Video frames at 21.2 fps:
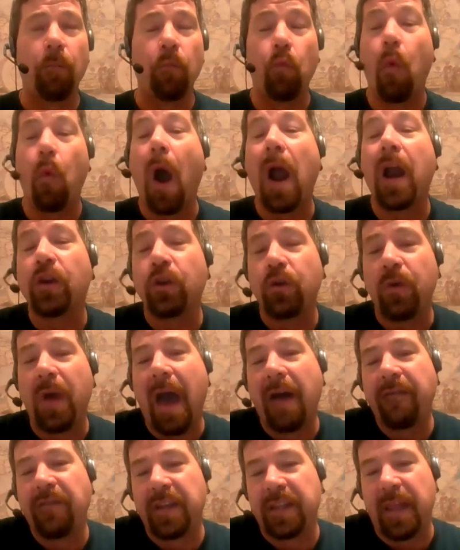Why are you
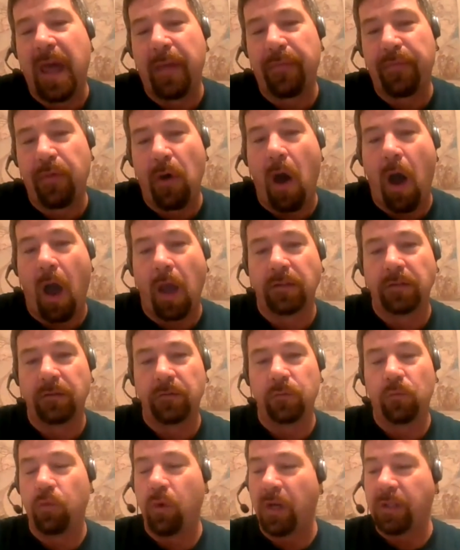having that thought?
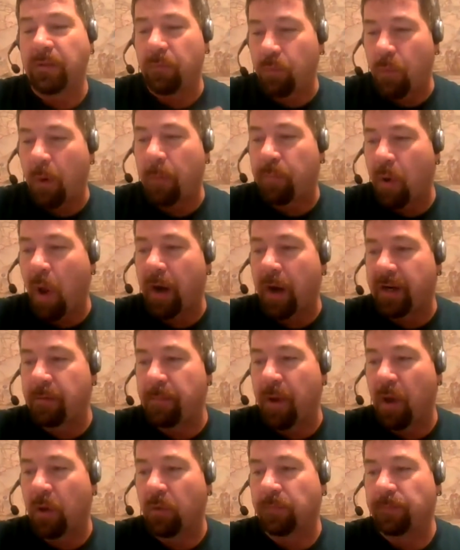What brought it
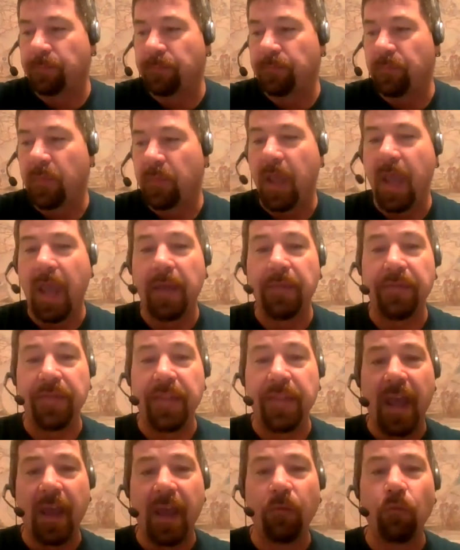about? And
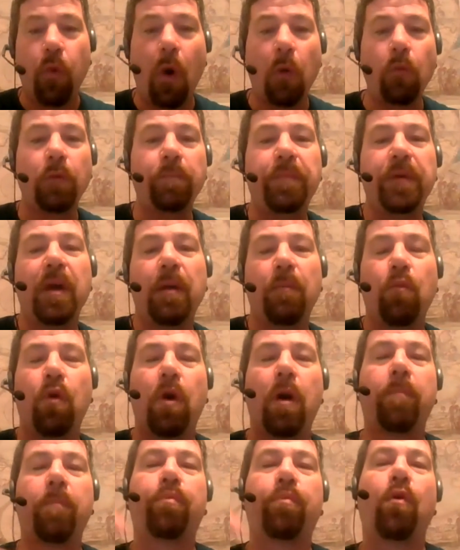then what would be a
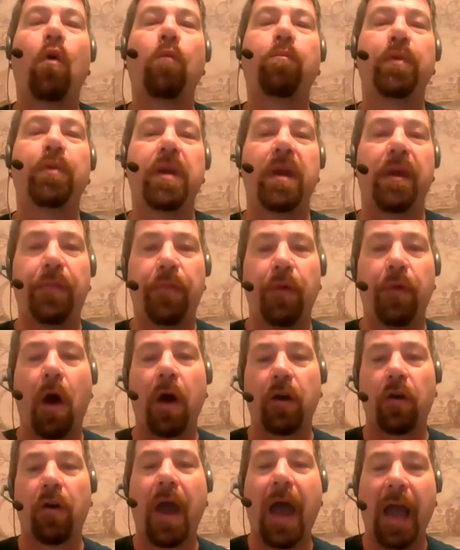more appropriate
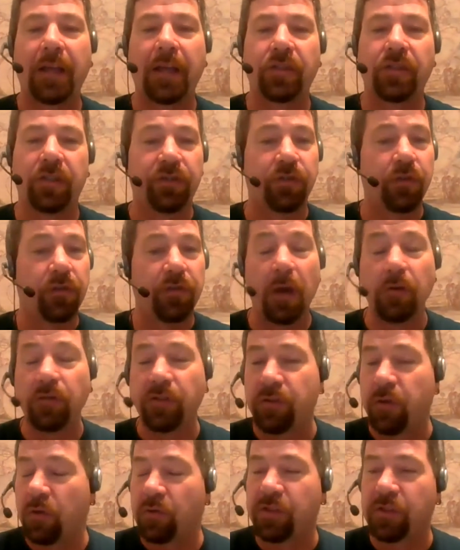thought or action? So
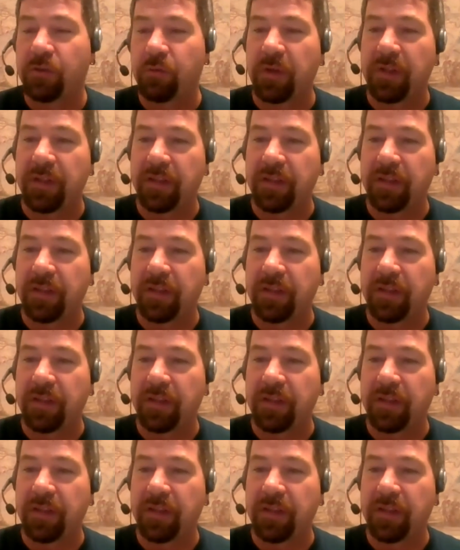those three